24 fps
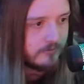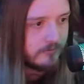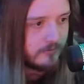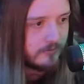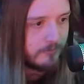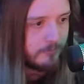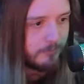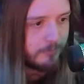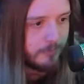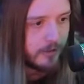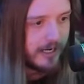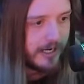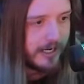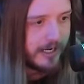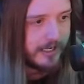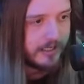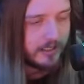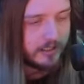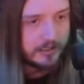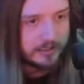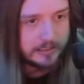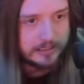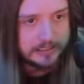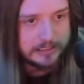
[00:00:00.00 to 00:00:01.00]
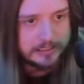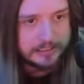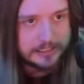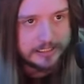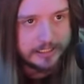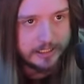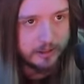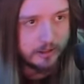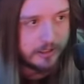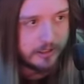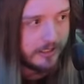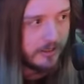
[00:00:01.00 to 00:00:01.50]
Brann
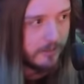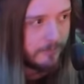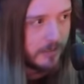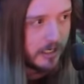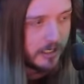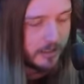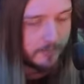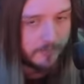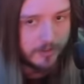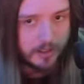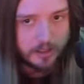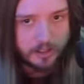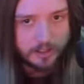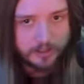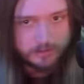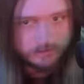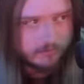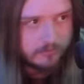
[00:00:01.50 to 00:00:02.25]
literally the bottom card.